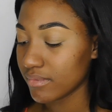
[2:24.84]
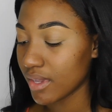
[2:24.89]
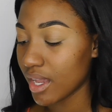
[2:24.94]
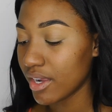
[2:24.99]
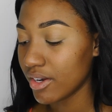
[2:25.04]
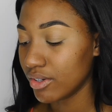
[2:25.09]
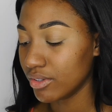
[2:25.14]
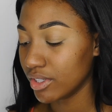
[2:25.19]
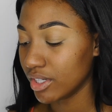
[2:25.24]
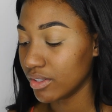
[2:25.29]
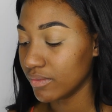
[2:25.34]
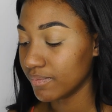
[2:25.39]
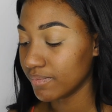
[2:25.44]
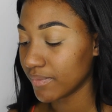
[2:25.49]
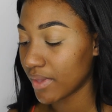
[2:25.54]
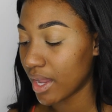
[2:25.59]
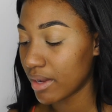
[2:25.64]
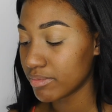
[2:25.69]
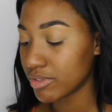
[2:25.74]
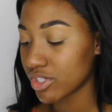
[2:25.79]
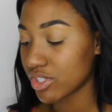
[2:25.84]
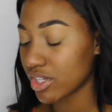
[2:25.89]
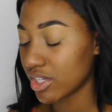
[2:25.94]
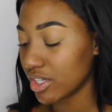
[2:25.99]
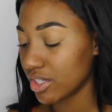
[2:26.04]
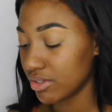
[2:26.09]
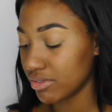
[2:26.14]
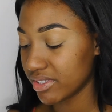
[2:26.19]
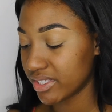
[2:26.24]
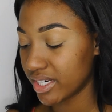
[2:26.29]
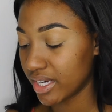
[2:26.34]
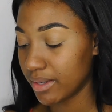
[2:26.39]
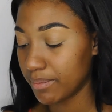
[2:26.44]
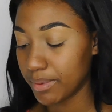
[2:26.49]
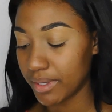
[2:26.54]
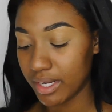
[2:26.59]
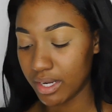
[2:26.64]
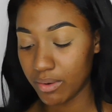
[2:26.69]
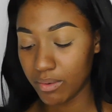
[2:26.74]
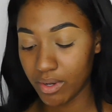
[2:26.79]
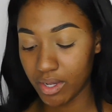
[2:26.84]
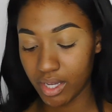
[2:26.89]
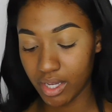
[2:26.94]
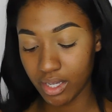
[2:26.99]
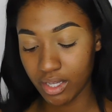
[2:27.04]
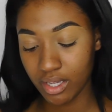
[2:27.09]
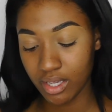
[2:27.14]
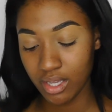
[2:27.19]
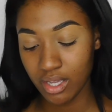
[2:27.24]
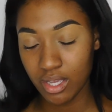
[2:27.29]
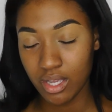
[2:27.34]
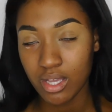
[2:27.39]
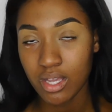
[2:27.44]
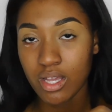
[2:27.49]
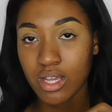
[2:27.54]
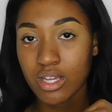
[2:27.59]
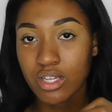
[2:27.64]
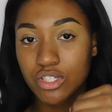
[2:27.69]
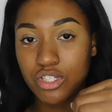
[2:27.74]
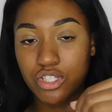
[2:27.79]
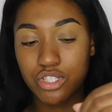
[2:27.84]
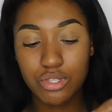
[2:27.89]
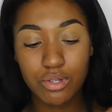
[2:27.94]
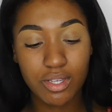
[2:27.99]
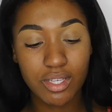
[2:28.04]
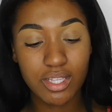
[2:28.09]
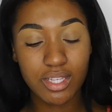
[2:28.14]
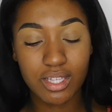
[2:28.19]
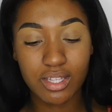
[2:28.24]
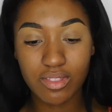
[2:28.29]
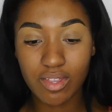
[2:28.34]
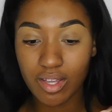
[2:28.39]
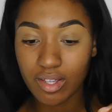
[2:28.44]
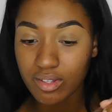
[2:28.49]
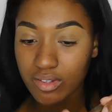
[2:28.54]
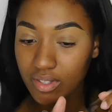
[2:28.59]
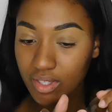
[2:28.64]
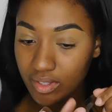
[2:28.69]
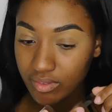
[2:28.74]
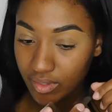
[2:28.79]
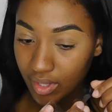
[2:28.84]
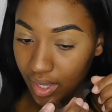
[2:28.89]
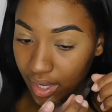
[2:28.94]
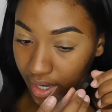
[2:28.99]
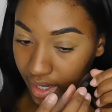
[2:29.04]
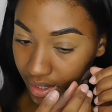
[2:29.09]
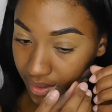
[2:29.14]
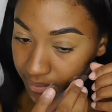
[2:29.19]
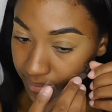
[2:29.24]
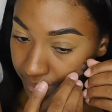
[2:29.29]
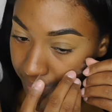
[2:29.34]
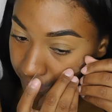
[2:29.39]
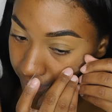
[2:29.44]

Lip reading: I don't know. I'm just going to use tape anyway, just so I can get that clean line.